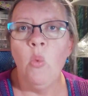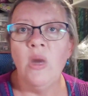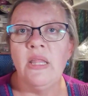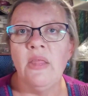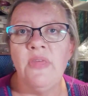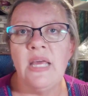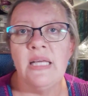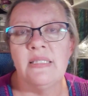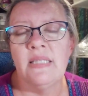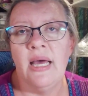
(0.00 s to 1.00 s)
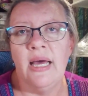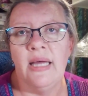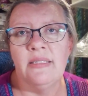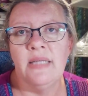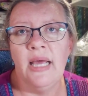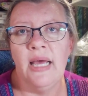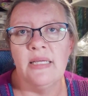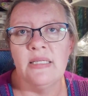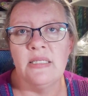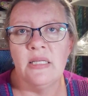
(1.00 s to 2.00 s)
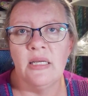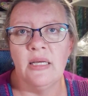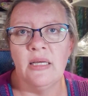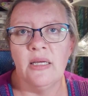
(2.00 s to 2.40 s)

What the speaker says: One of the things that has